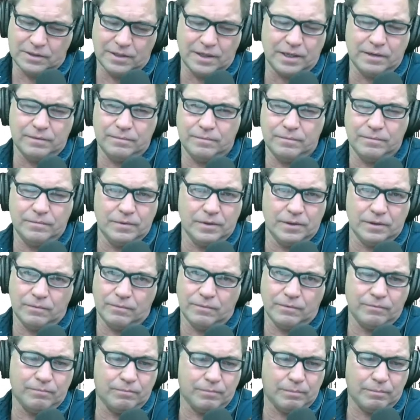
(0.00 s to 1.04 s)
I had, you
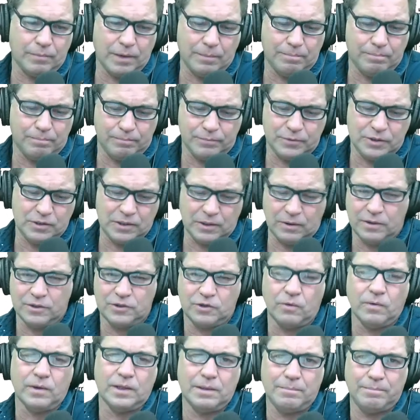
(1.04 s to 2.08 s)
know, a, a, t- a
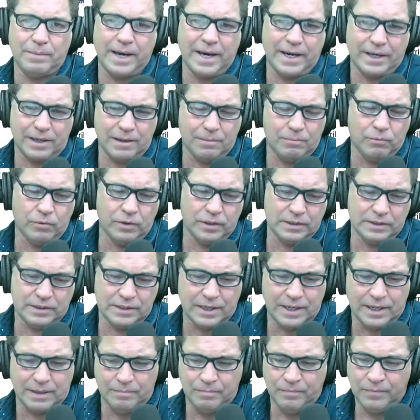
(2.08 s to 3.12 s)
toilet backup one
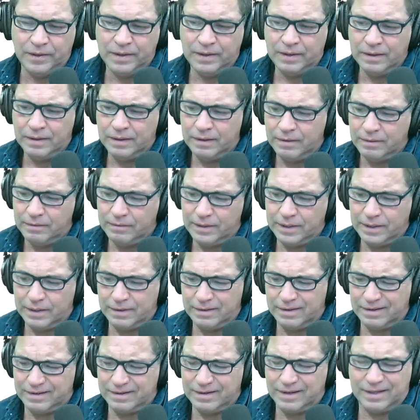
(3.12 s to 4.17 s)
time that
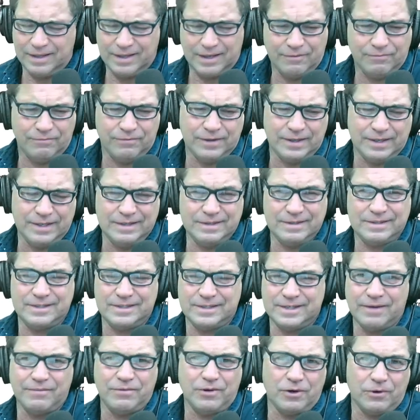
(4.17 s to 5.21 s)
I think it flooded
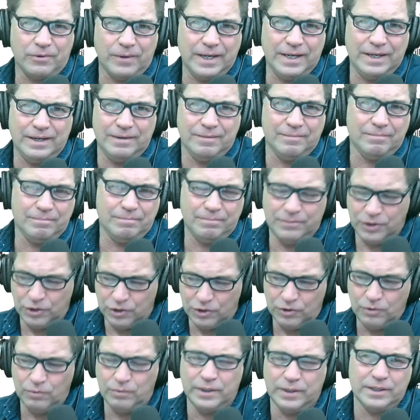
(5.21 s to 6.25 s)
seven or eight
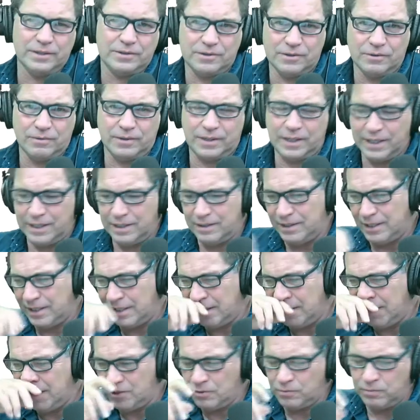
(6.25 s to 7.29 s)
units, okay, and the,
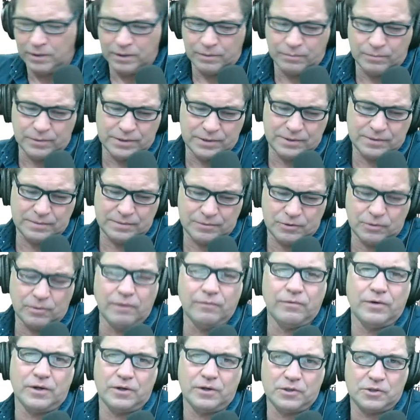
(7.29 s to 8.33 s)
each one was
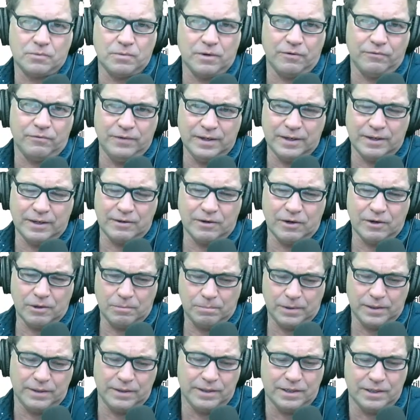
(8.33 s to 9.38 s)
1,200 square feet of
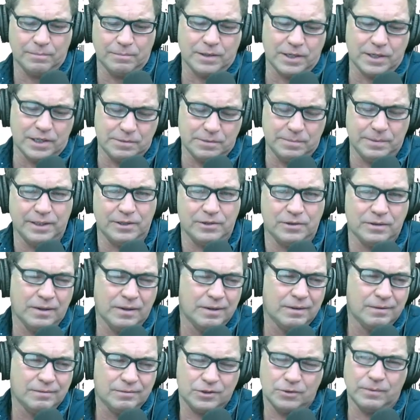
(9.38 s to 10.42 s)
carpet, and it ended up costing me like
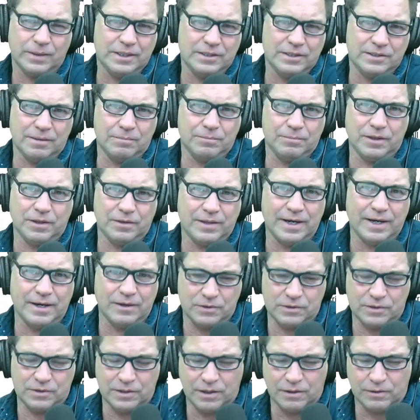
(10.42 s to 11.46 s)
20 something
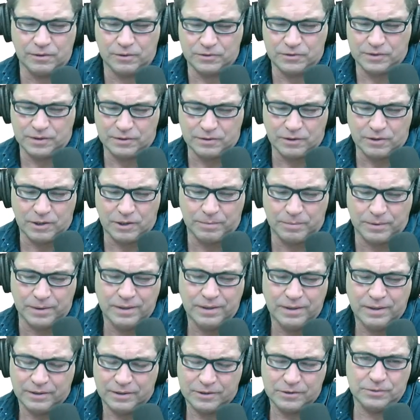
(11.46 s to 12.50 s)
thousand dollars in carpet
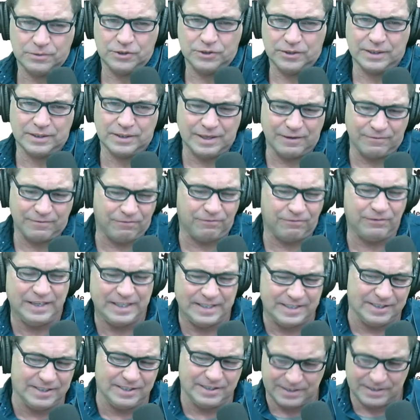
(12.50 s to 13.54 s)
because once you get that
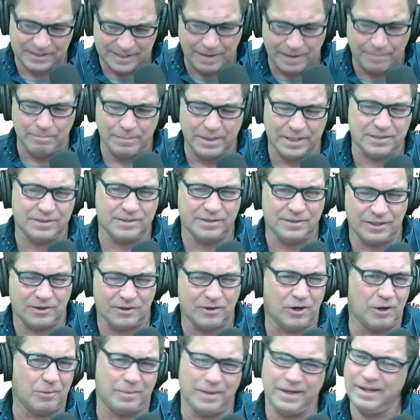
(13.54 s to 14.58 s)
feces and that mess in the
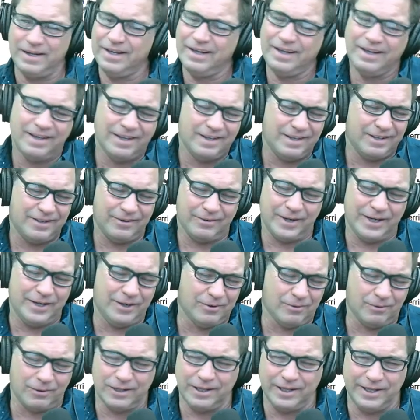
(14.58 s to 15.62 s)
carpet, there ain't
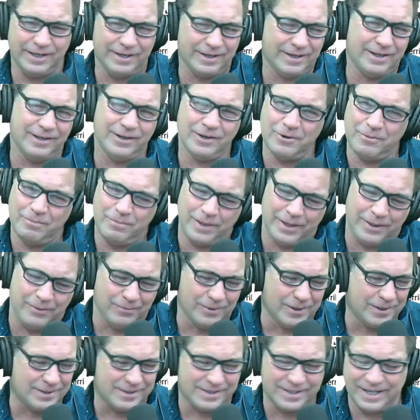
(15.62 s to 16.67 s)
no cleaning. Nobody
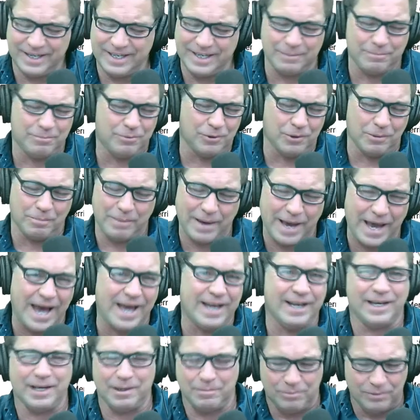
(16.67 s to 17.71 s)
wants that. You got to pull the pad.
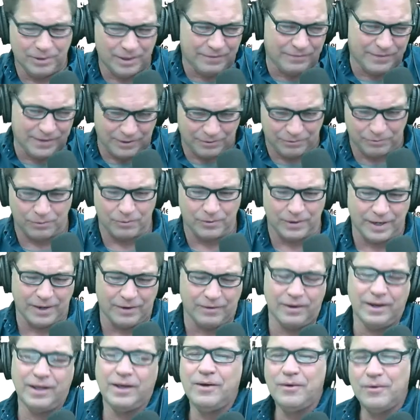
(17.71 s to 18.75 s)
You got to pull everything, throw it
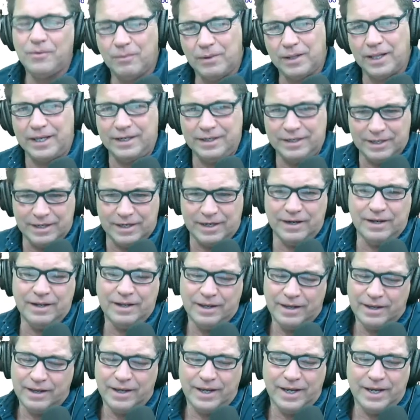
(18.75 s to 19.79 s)
out. Well, I did it,
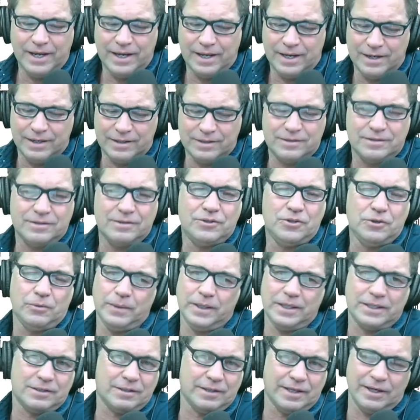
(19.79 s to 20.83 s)
and two
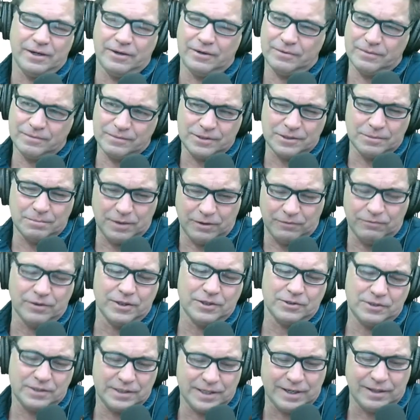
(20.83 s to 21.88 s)
weeks later, somebody
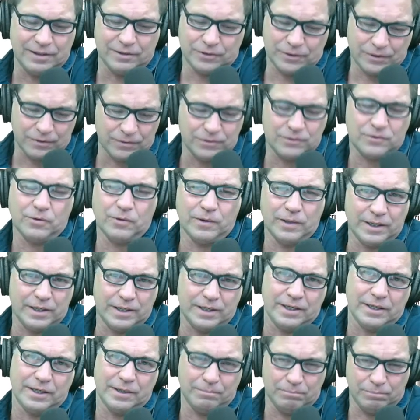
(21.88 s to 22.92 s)
flushed a towel down the toilet
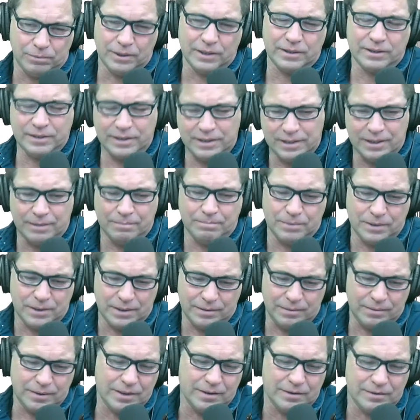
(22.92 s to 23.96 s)
again, plugged it up, and
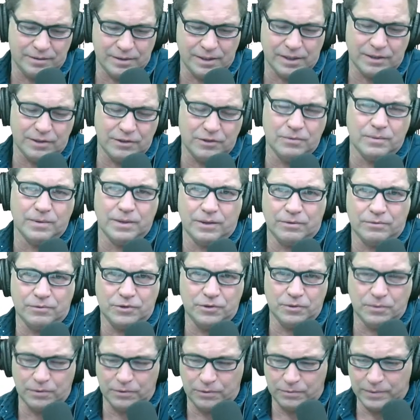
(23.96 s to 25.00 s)
it, it did it to another
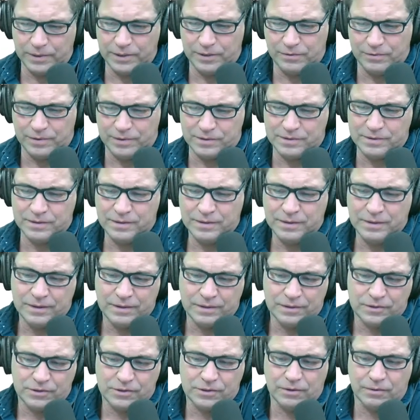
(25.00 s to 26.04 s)
two or three units.
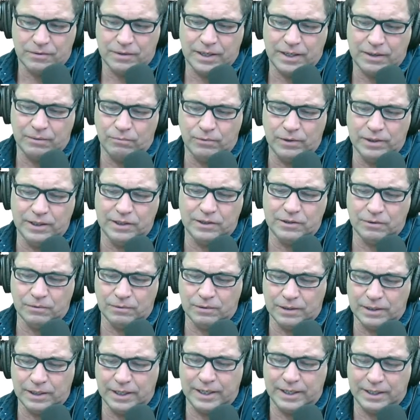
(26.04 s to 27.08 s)
So I really don't
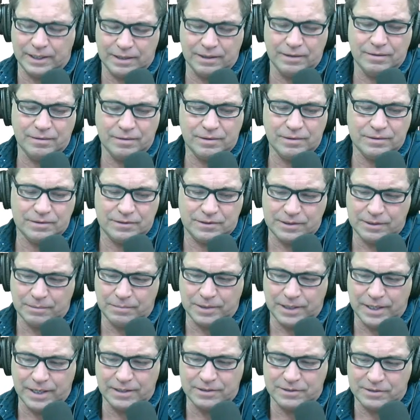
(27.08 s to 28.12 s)
like some
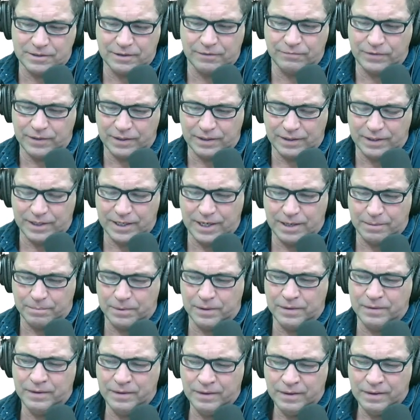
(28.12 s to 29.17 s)
of that stuff that can happen.